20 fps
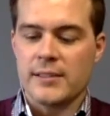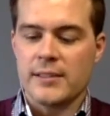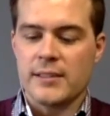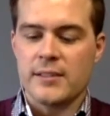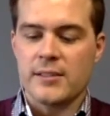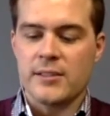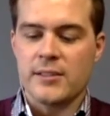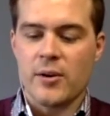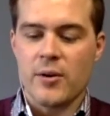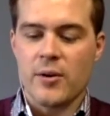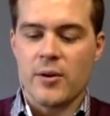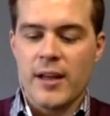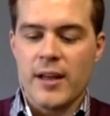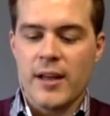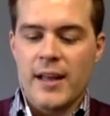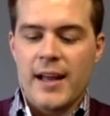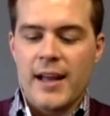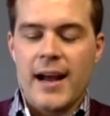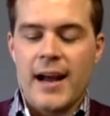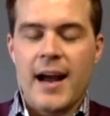And so
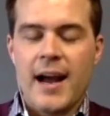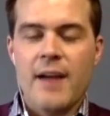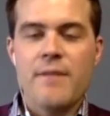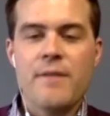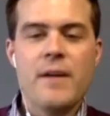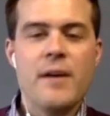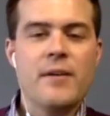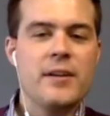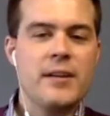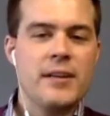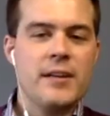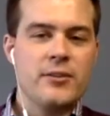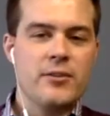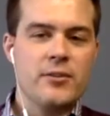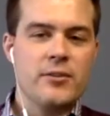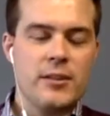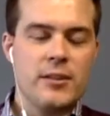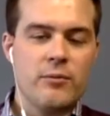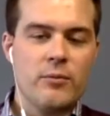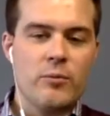I found it
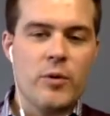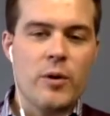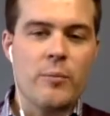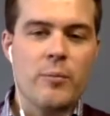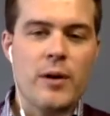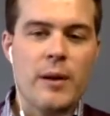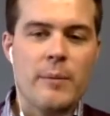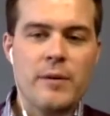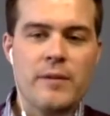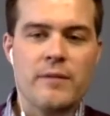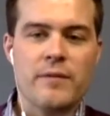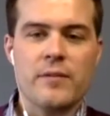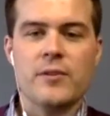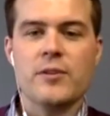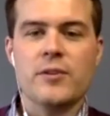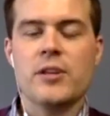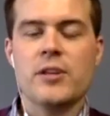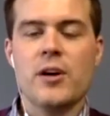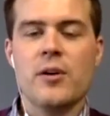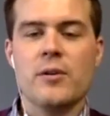interesting when we were prepping for the
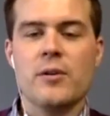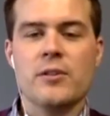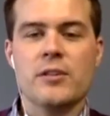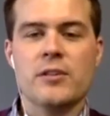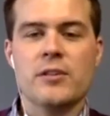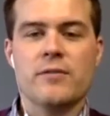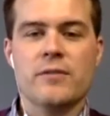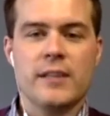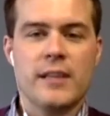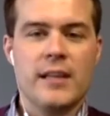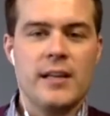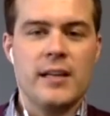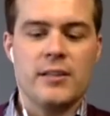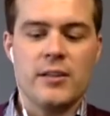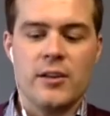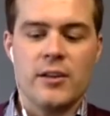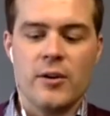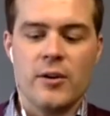show and just getting to know